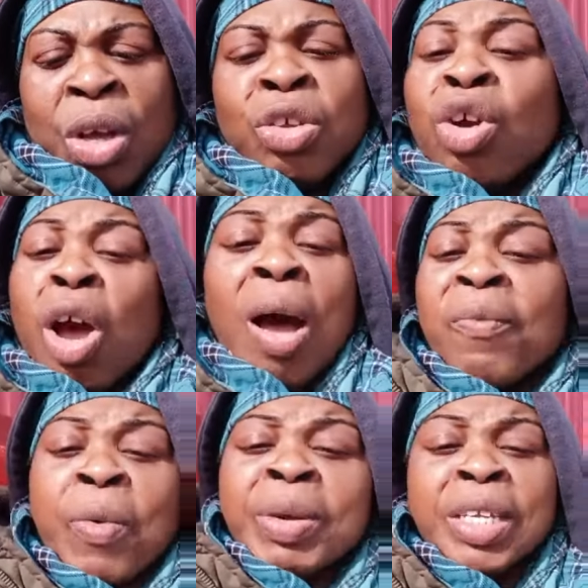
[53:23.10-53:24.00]
You come
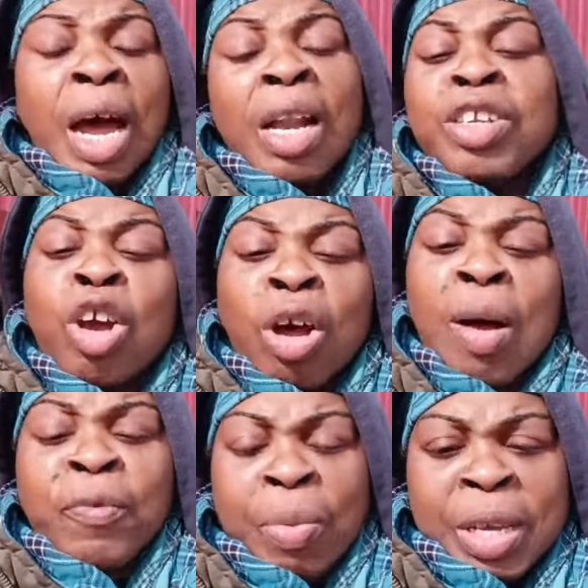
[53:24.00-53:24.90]
for me, darling, you
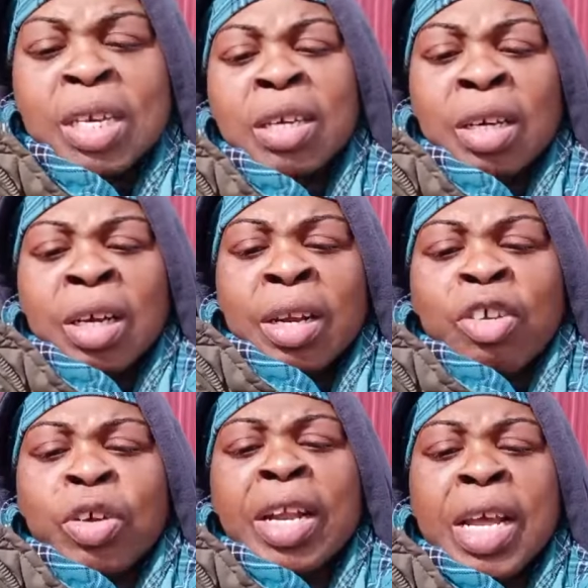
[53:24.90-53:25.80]
come for me.
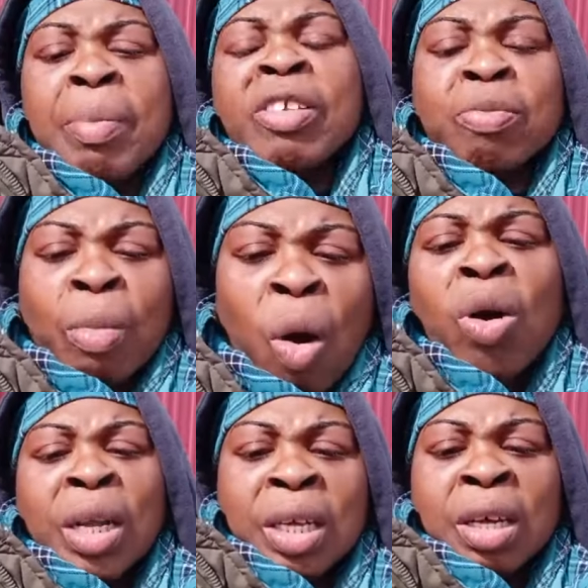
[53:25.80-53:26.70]
That's why your name is
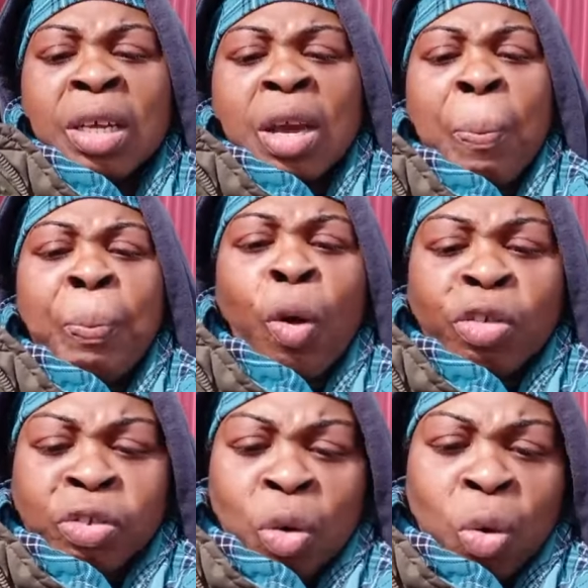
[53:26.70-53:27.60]
Molly. The
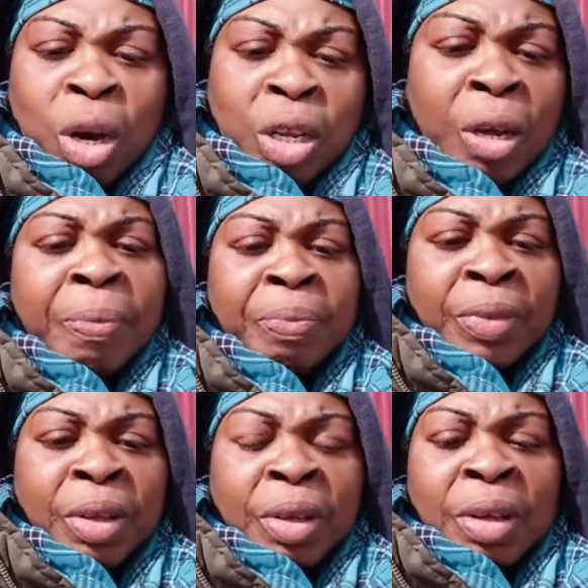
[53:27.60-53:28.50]
pussy hole, you.
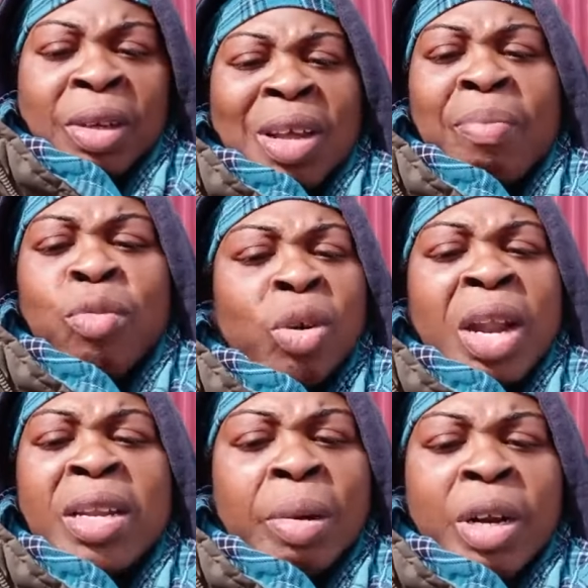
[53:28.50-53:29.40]
The
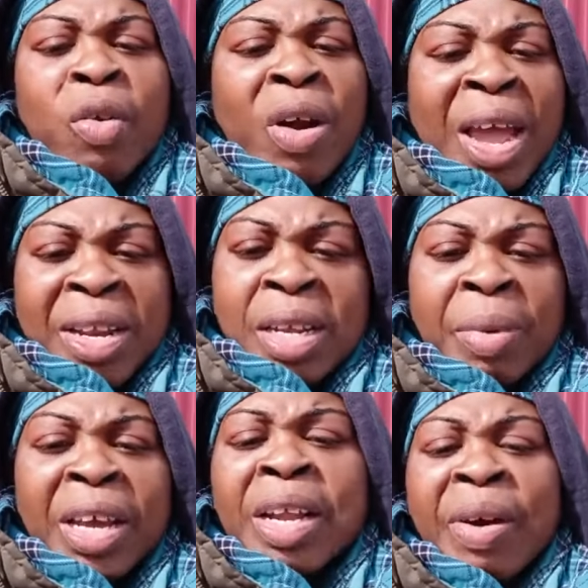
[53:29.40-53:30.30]
name is the right name,
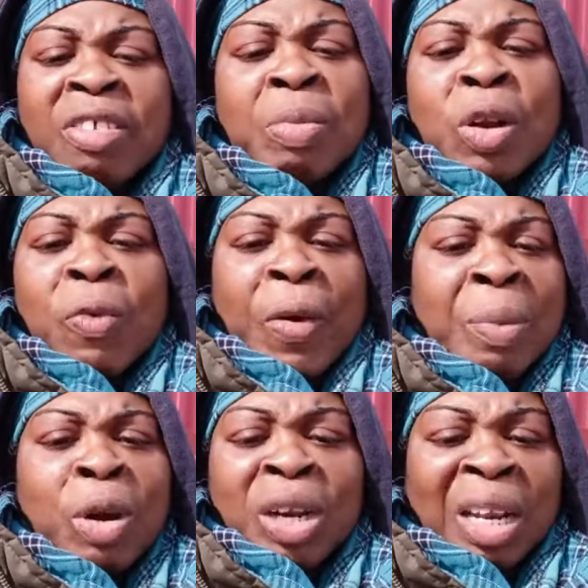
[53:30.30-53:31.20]
because you never smell good for the
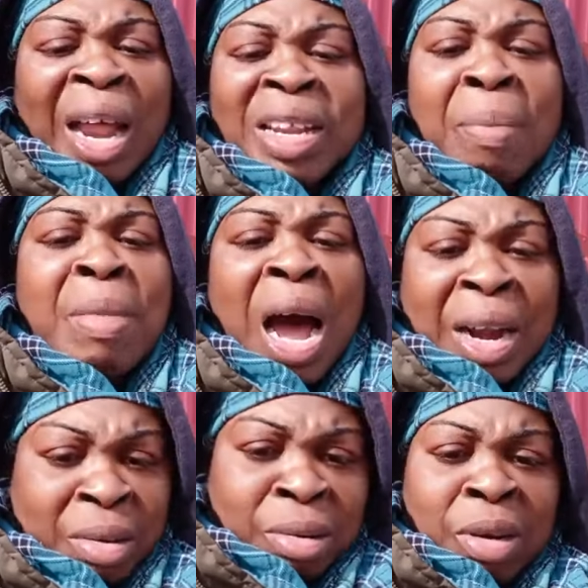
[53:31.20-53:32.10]
blood clot, dear
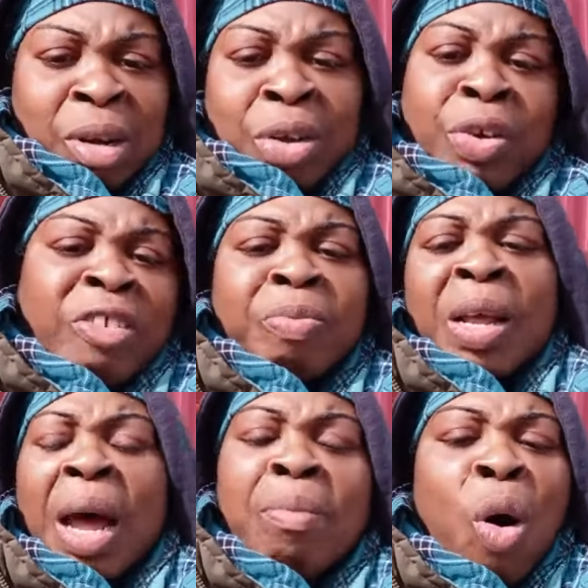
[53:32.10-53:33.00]
man. You
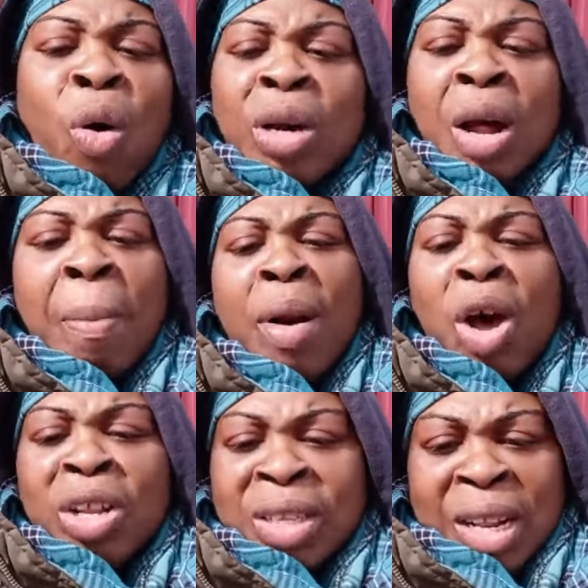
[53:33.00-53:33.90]
smell a mole in a
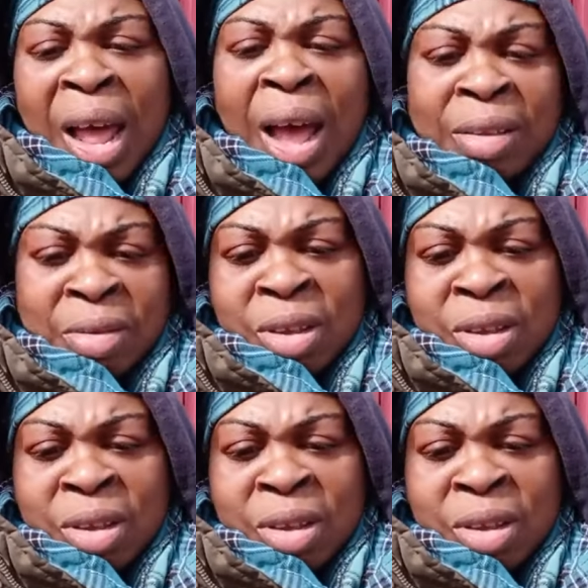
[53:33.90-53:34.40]
blood clot.